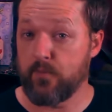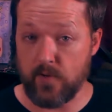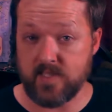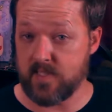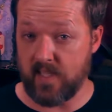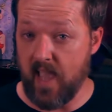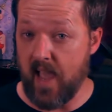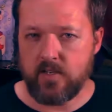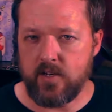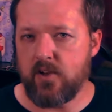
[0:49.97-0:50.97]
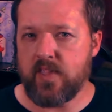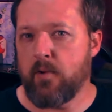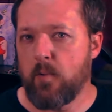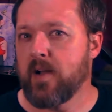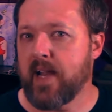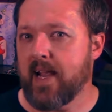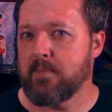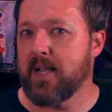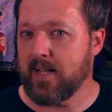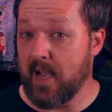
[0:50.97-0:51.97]
Fritz the Cat. You know, that one
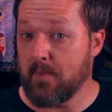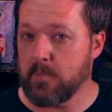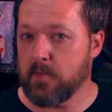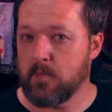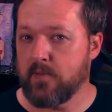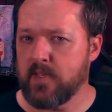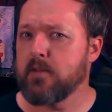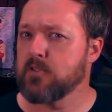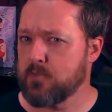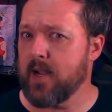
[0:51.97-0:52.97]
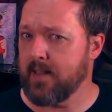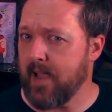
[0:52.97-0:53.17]
animated comic book movie that was rated